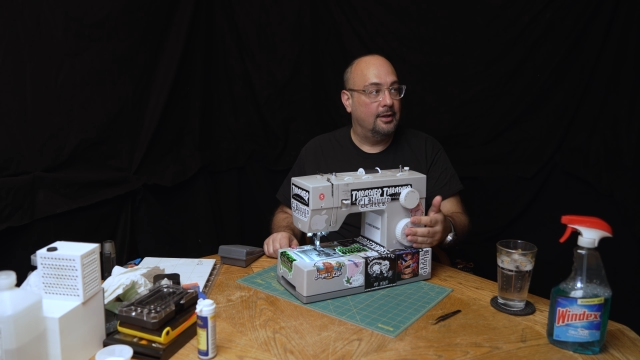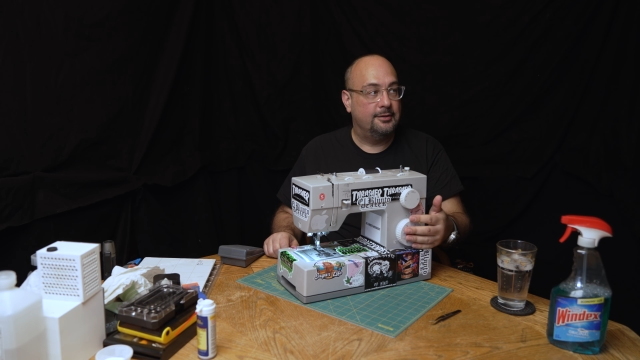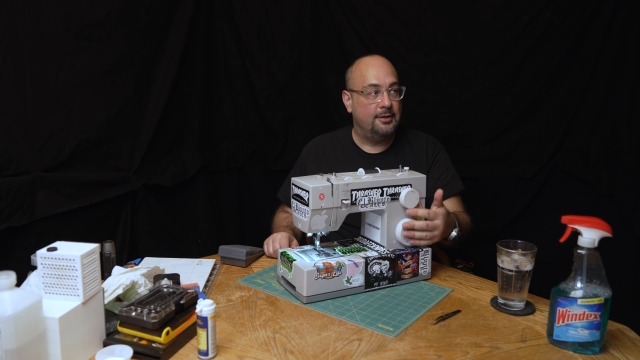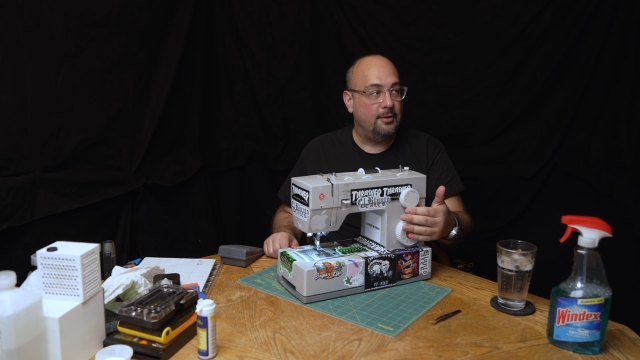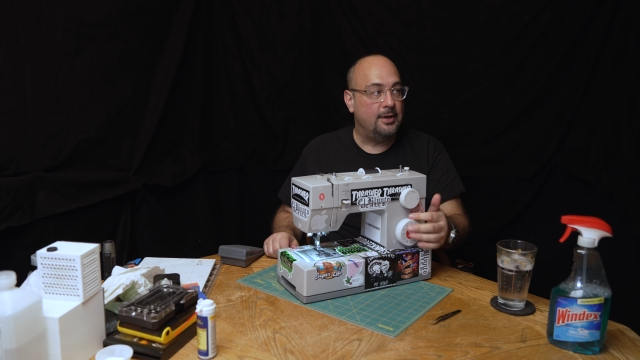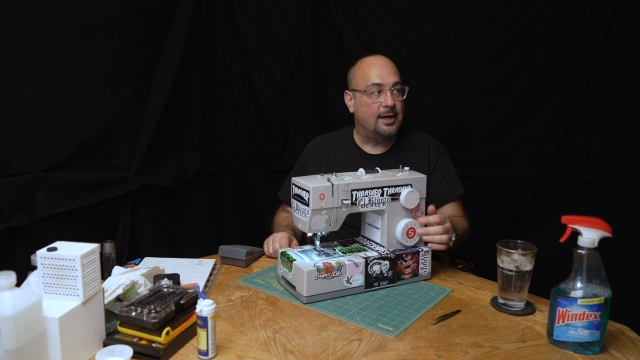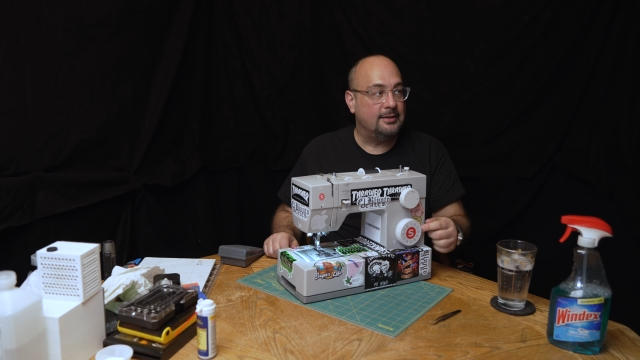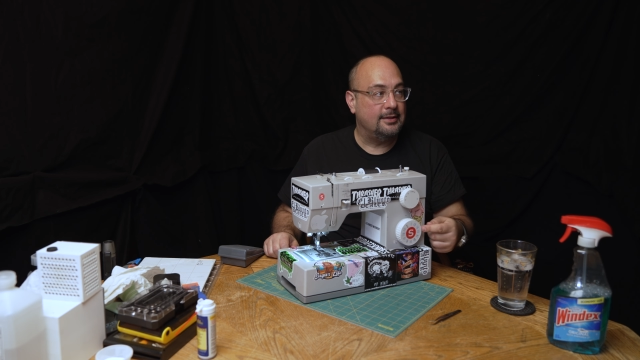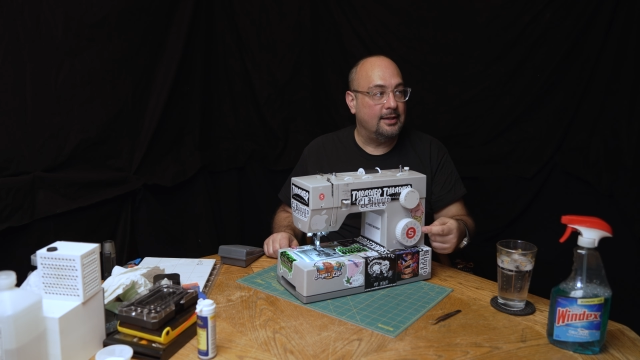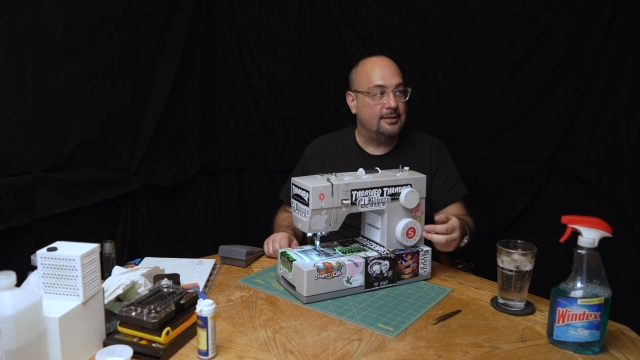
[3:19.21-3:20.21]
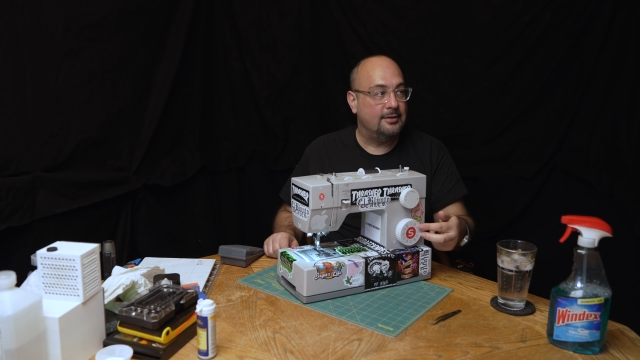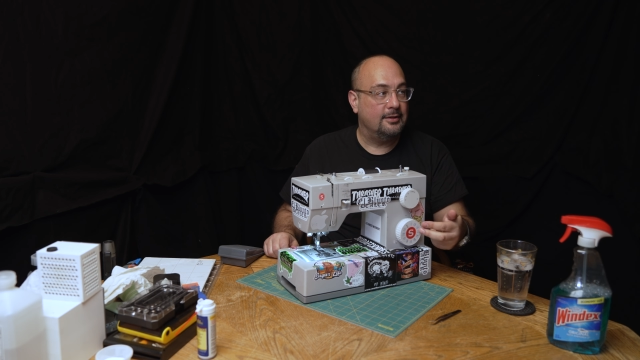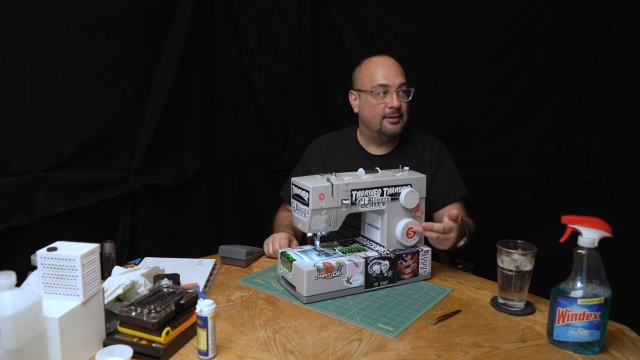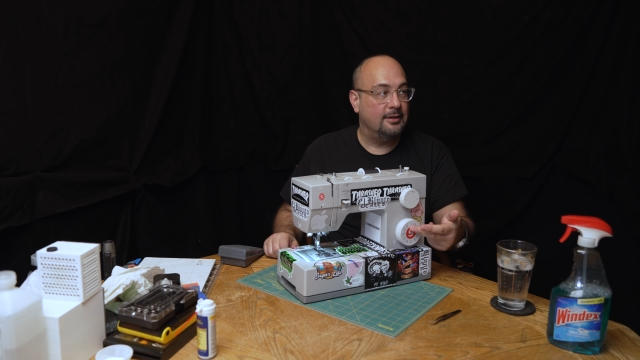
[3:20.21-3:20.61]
It's no nonsense.